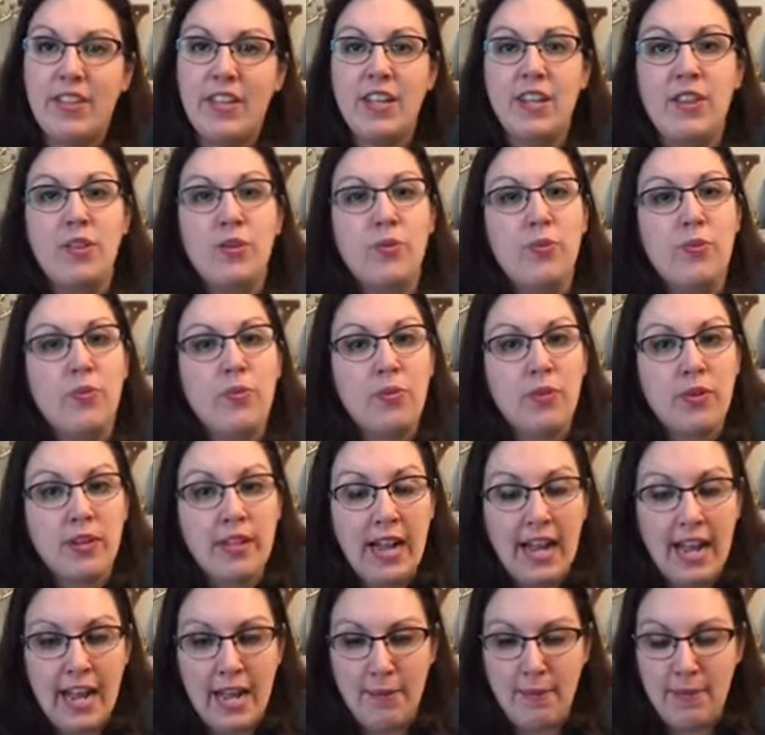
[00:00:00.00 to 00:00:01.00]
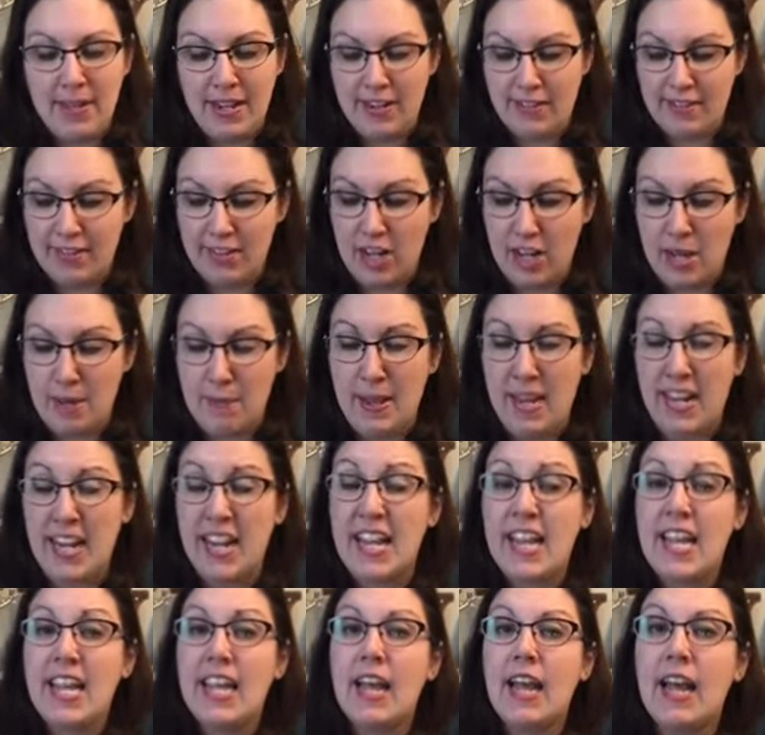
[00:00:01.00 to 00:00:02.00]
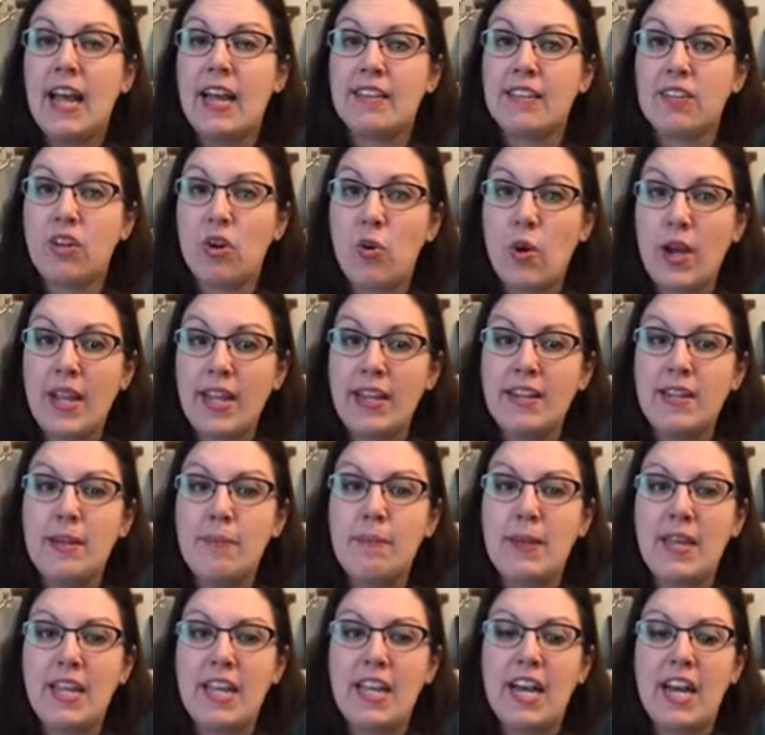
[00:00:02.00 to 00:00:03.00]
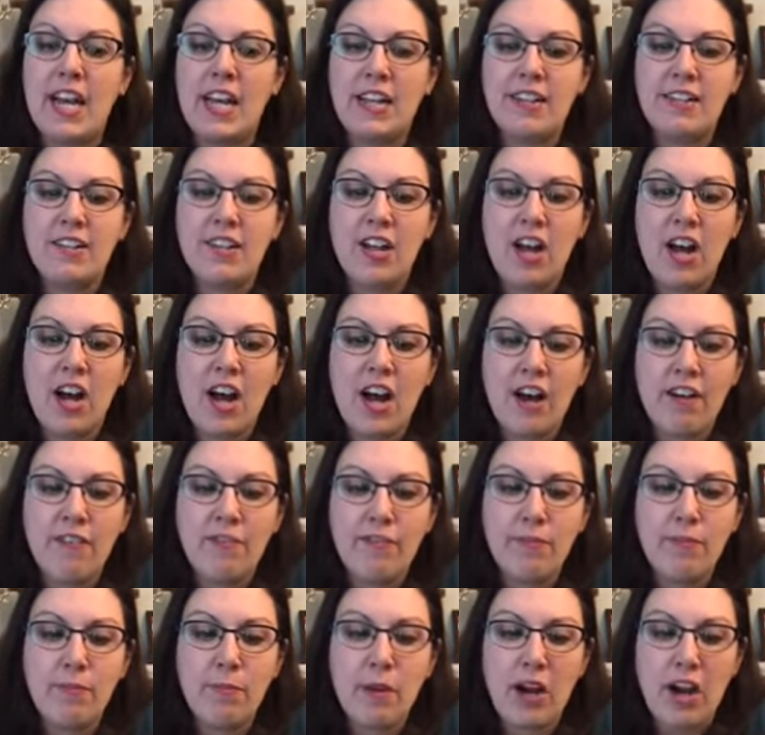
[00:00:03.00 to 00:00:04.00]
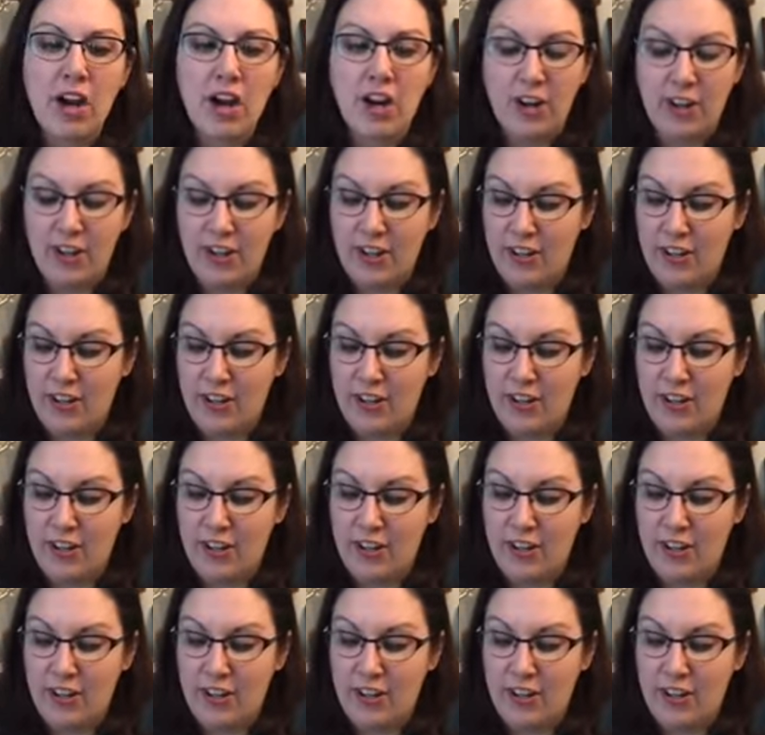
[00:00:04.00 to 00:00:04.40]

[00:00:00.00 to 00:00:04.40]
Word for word: in the time that is coming. It's going to be a tough part